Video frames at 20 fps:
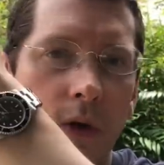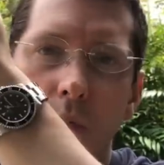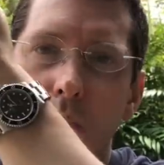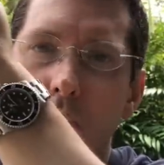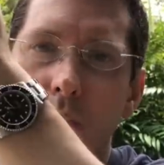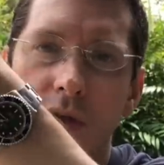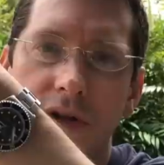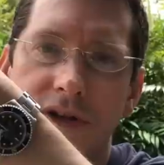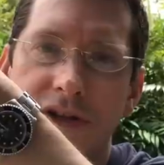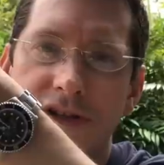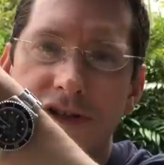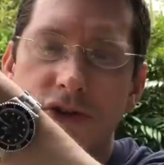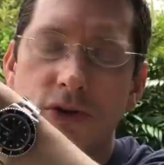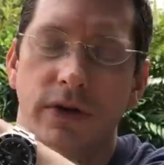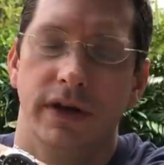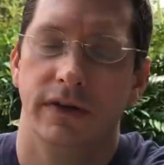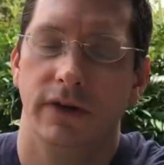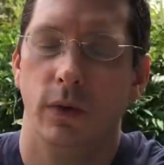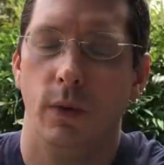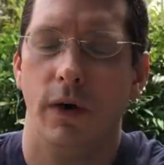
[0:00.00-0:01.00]
Really
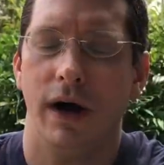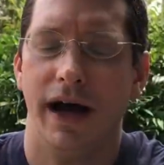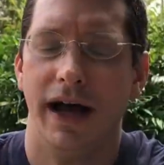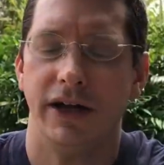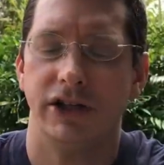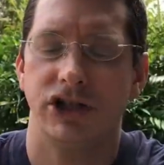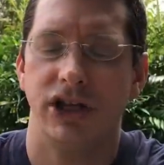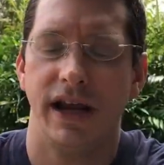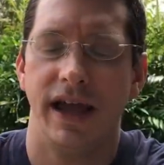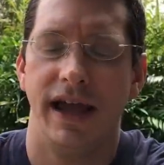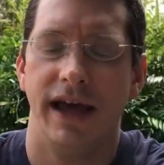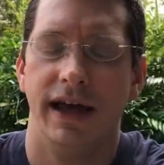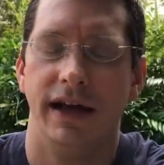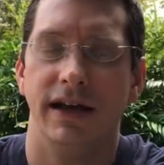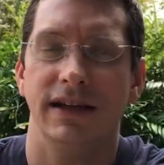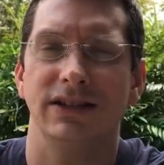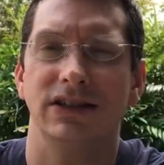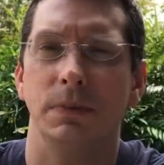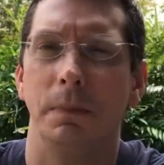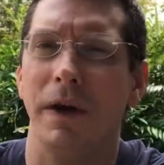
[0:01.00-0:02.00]
enjoying the watch, and
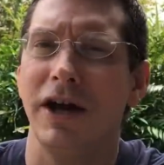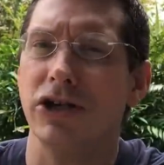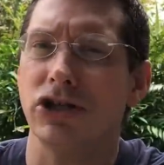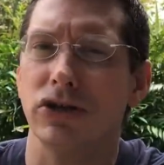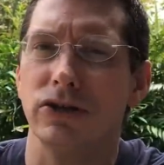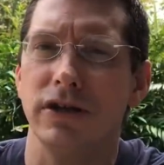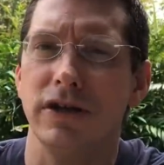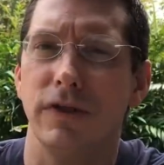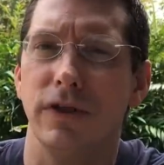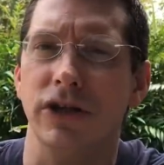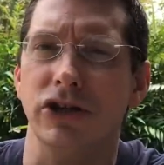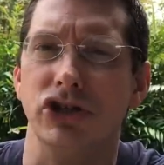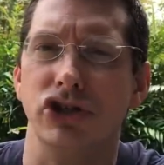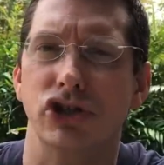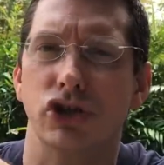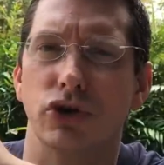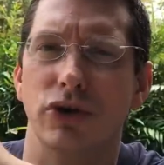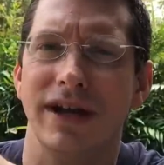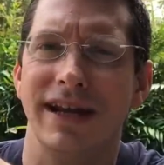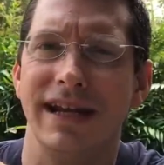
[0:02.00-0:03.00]
especially the
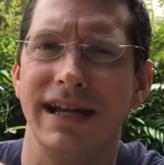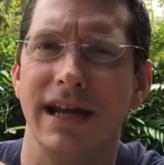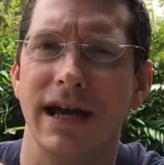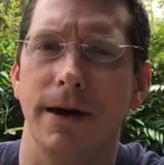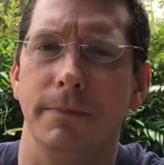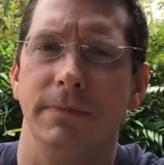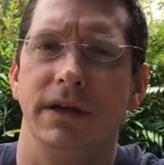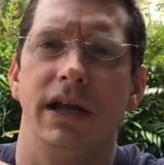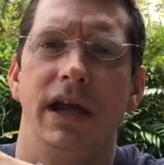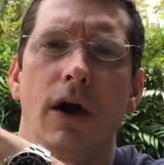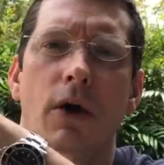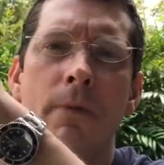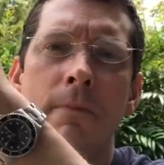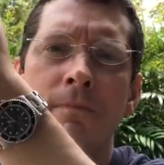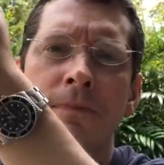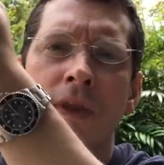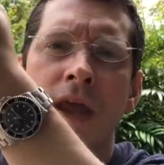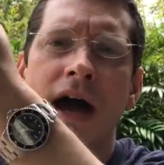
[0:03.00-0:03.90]
tritium. You know,